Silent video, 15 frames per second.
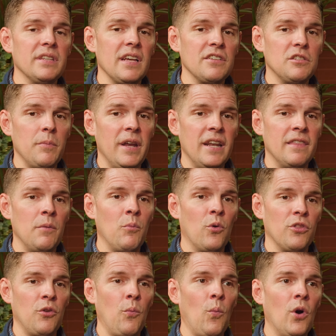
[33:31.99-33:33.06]
it's estimated that
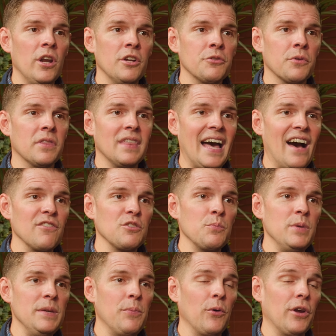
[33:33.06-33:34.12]
more than 100,000
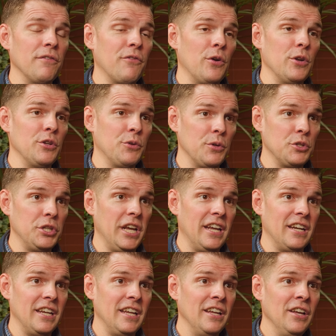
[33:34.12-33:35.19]
people converted to
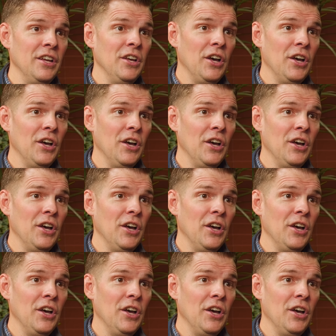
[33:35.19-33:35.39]
Christianity